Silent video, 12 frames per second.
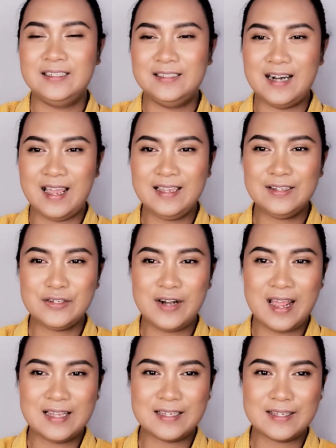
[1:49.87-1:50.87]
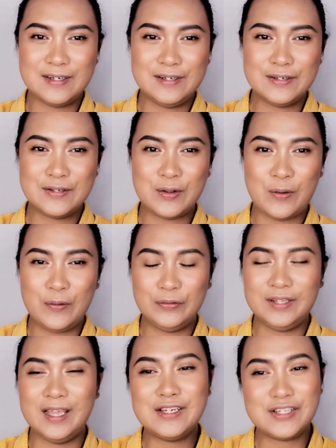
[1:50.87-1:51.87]
Write your answers on
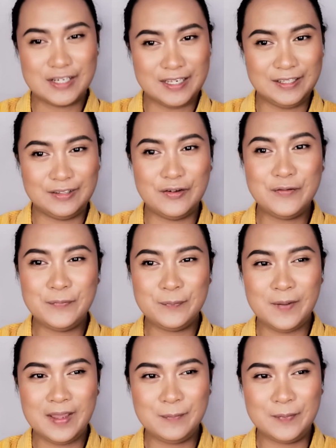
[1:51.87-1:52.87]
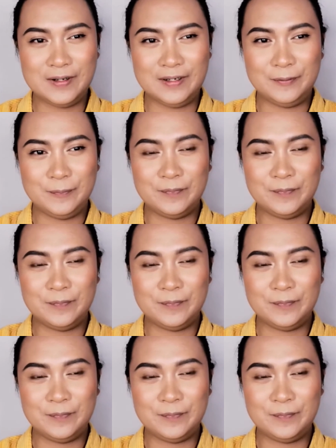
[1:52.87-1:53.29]
a sheet of paper.